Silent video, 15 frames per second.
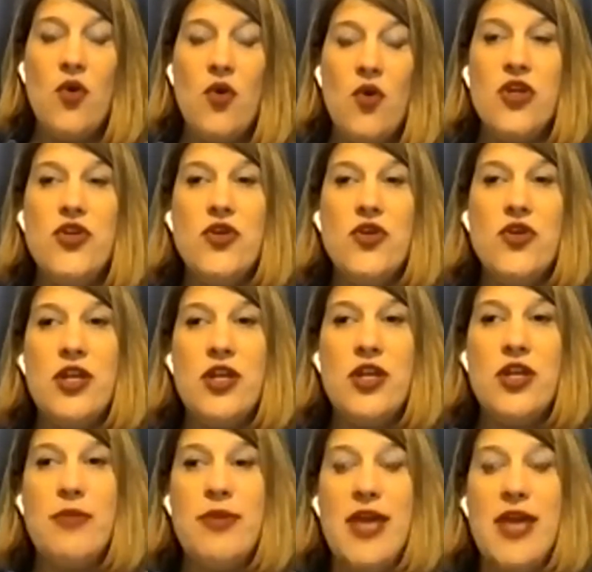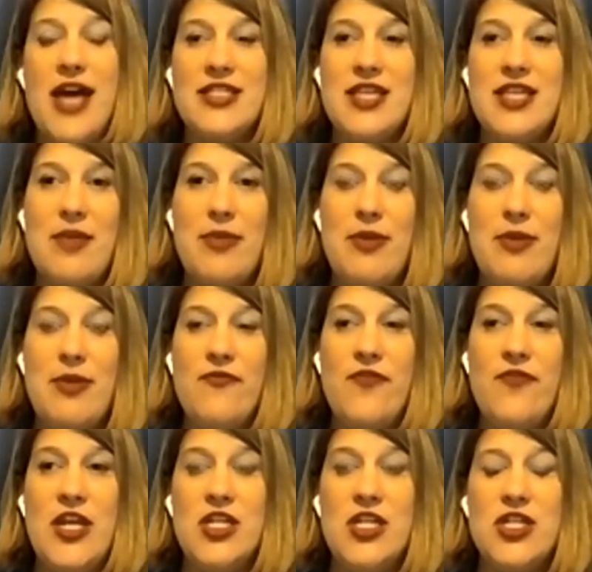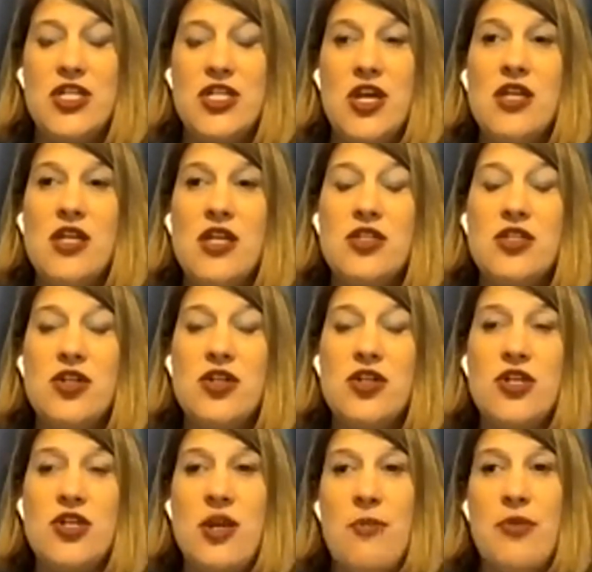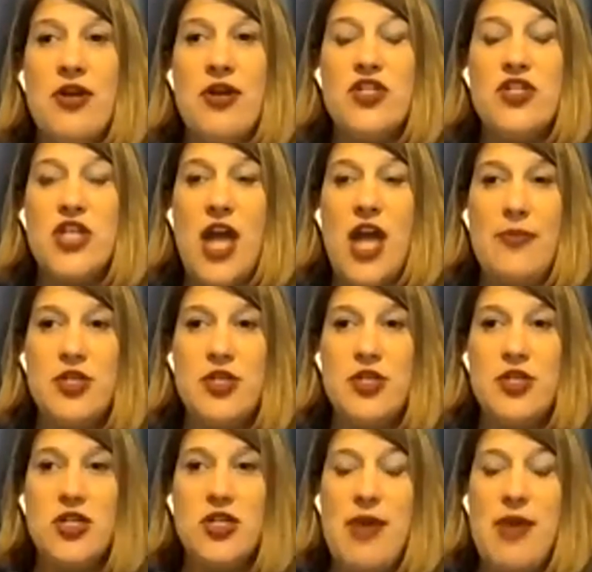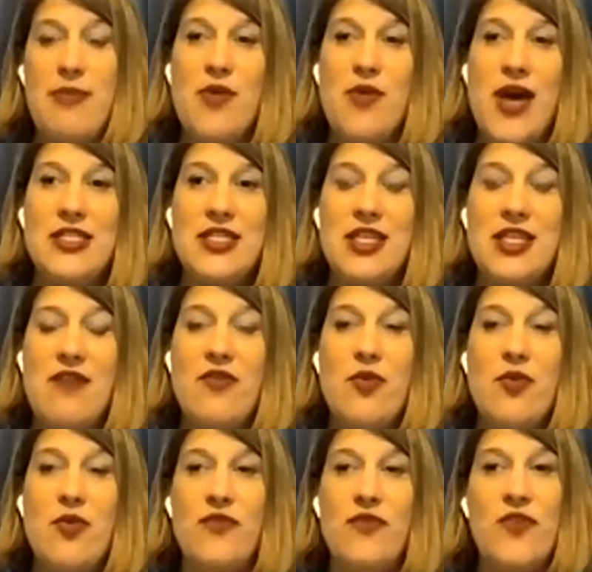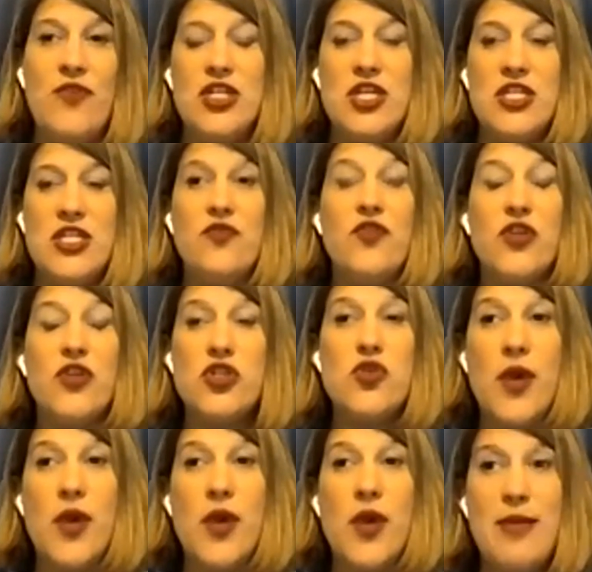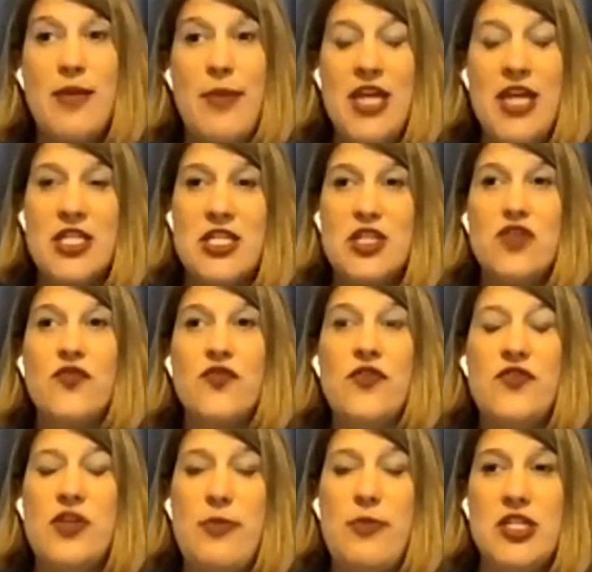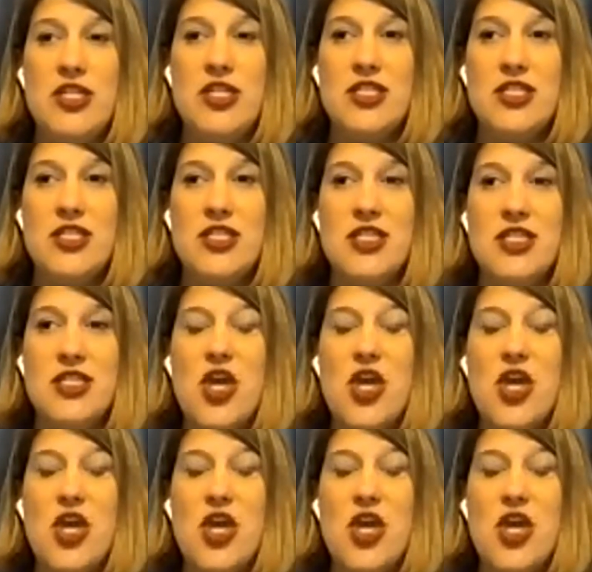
Or are you going to be asking that people finish certain number of chapters? Maybe you ask that everyone finishes the first 20 pages or 50 pages.